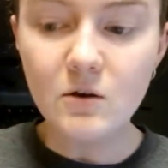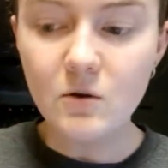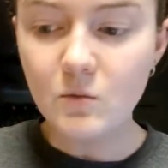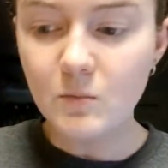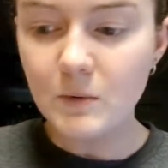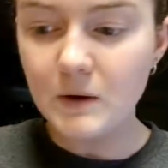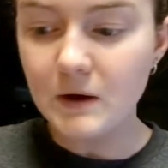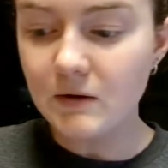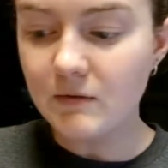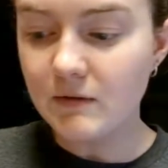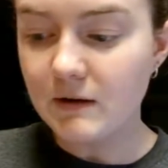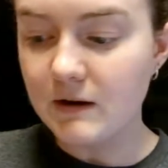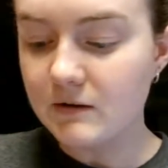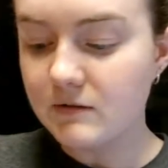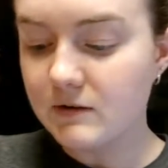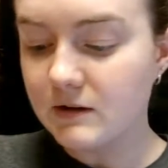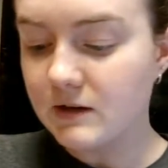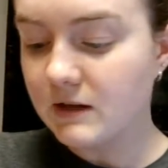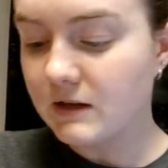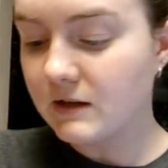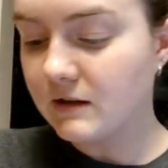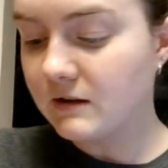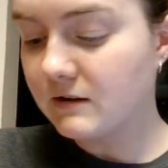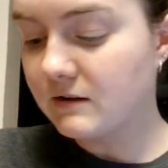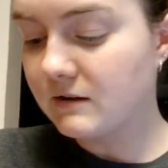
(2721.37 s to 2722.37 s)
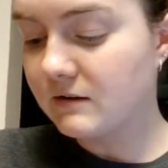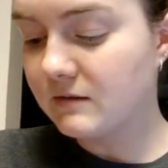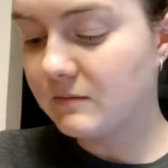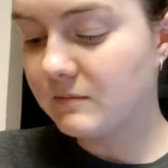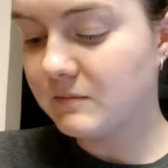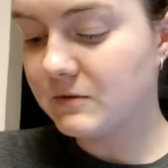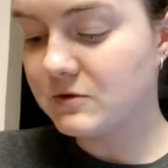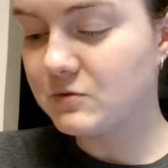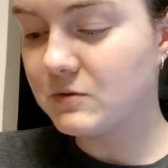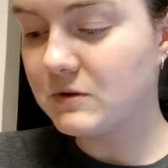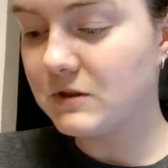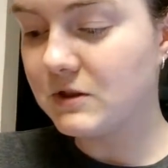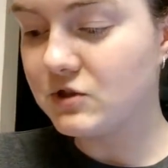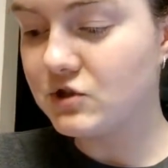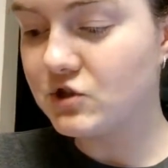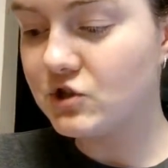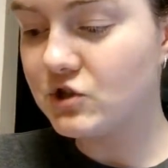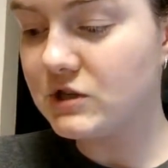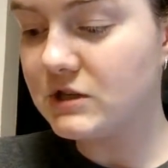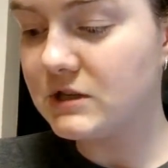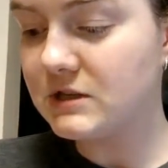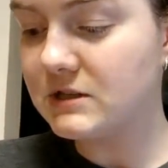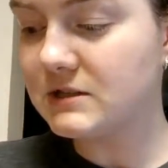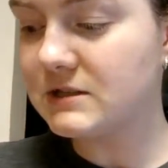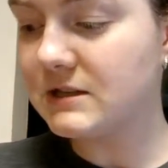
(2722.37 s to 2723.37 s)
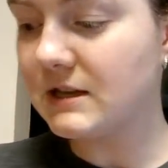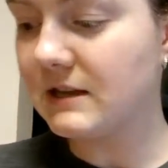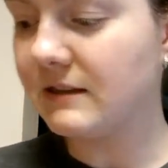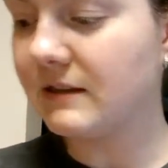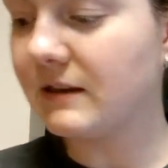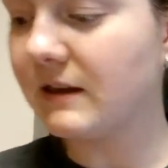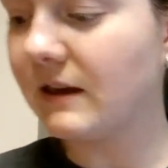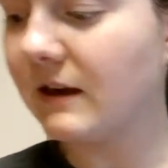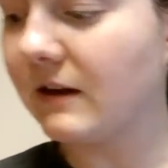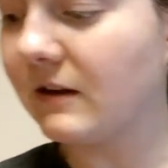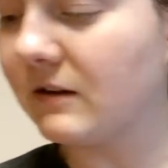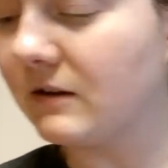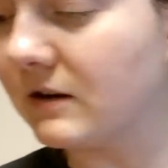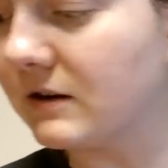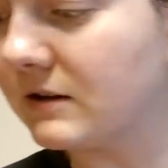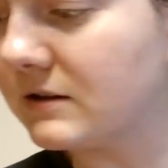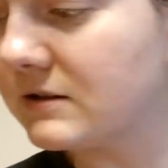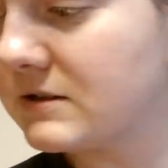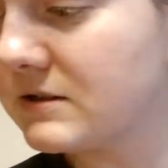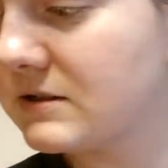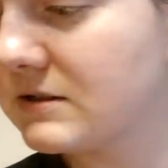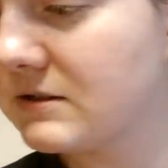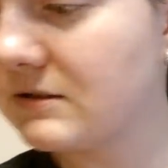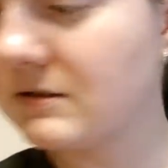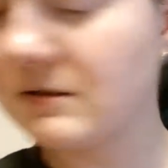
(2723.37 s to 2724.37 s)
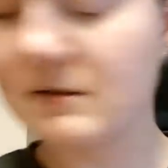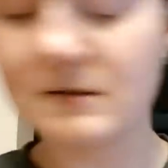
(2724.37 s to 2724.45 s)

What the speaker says: her way around again between the cheese and the carrots.